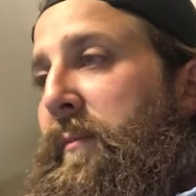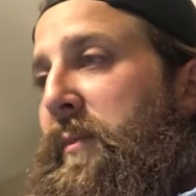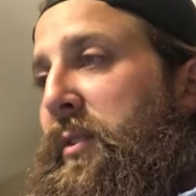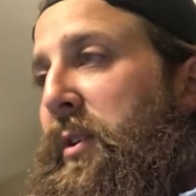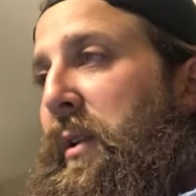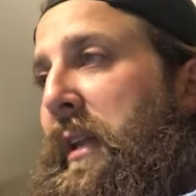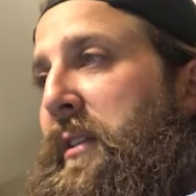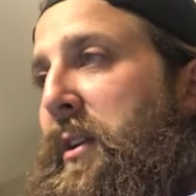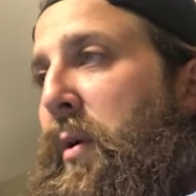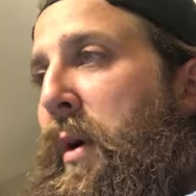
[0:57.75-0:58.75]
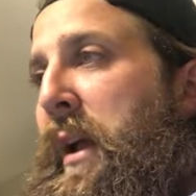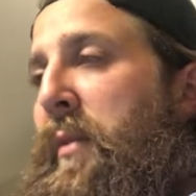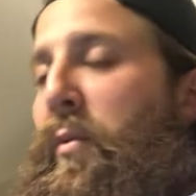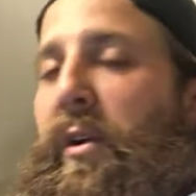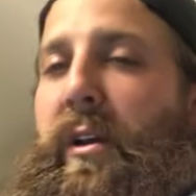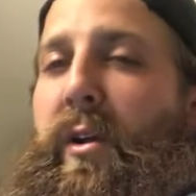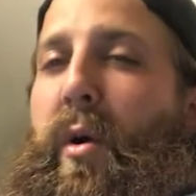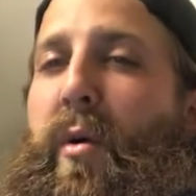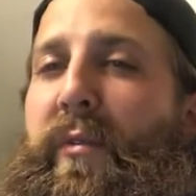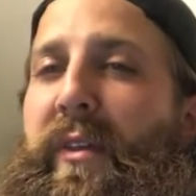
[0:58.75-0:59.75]
So let's go ahead and we're going to
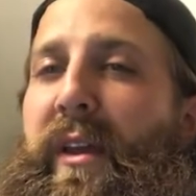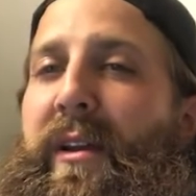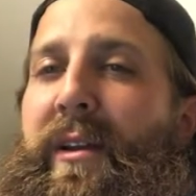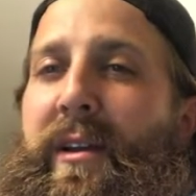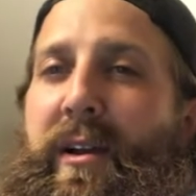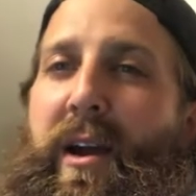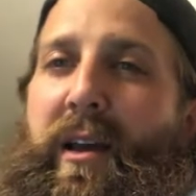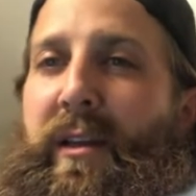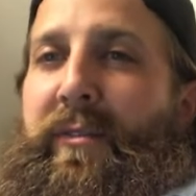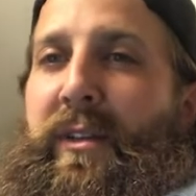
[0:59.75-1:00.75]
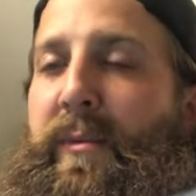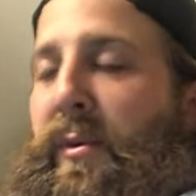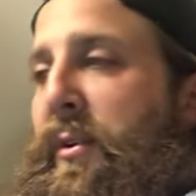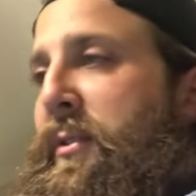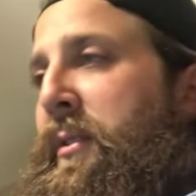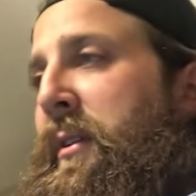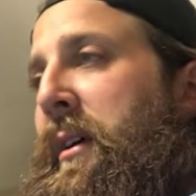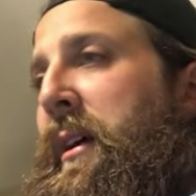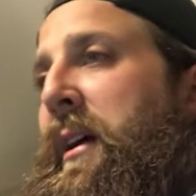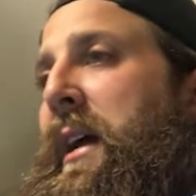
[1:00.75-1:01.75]
go over the high level numbers,
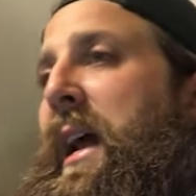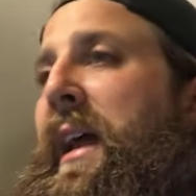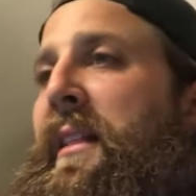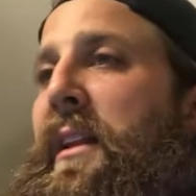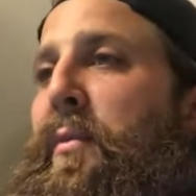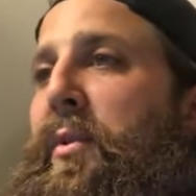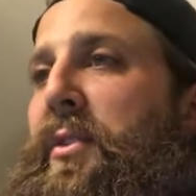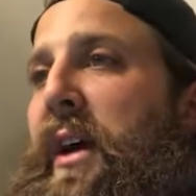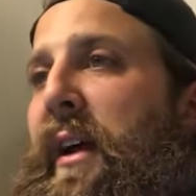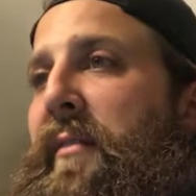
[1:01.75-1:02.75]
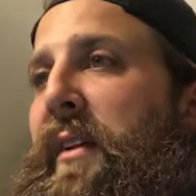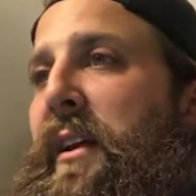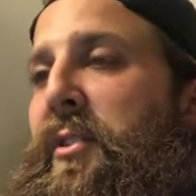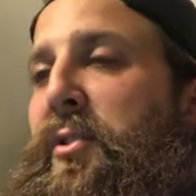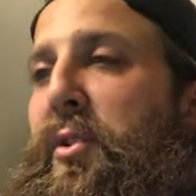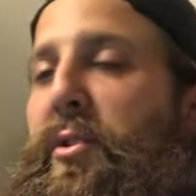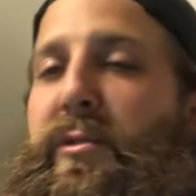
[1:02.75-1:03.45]
and then we'll dive into